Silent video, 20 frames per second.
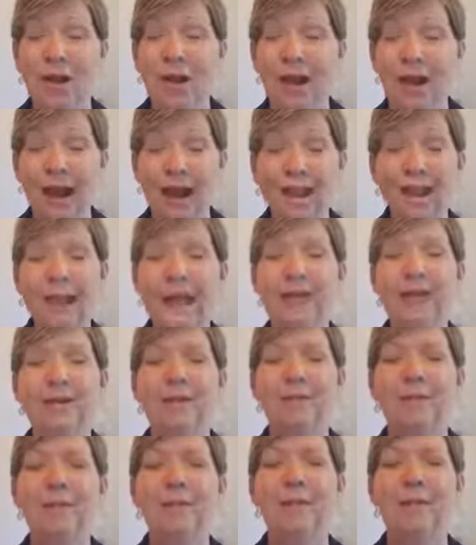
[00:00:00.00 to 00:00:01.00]
I can't
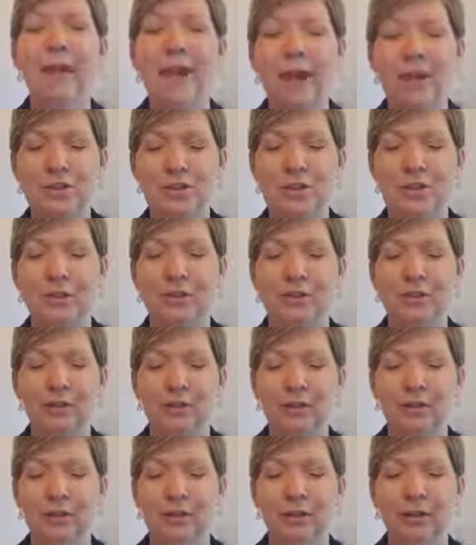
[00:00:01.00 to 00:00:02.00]
even imagine
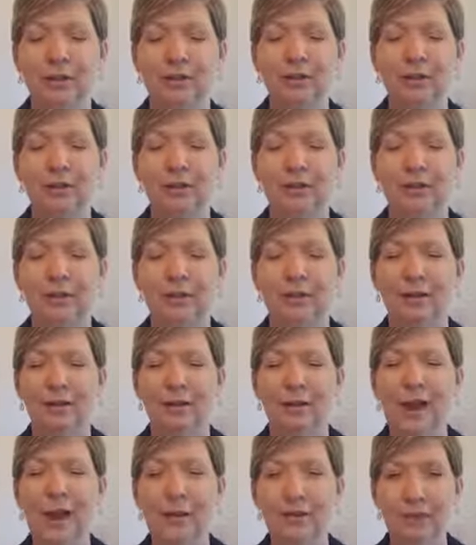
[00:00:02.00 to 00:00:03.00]

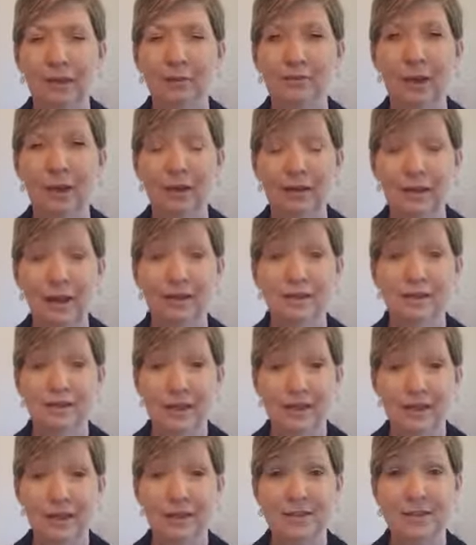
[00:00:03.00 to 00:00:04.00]
having my God
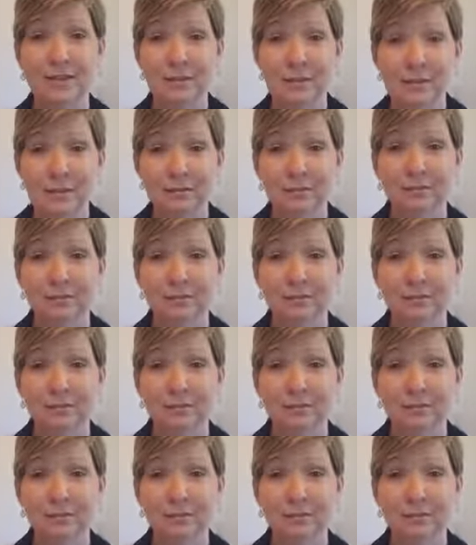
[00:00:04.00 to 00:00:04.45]
say that to me.